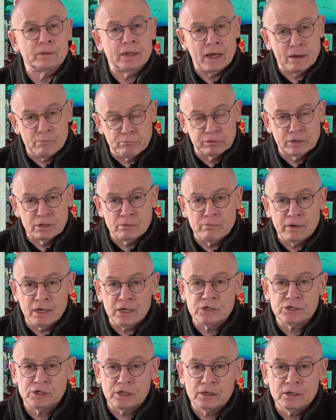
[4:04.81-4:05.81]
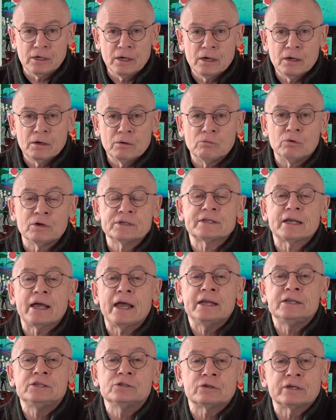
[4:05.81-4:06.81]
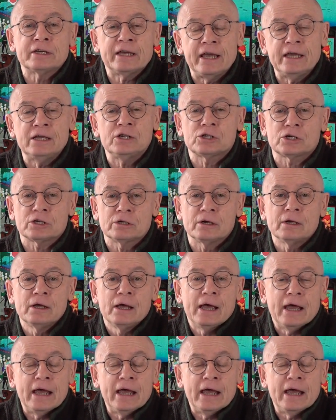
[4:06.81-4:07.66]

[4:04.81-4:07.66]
Emperor Meiji was education,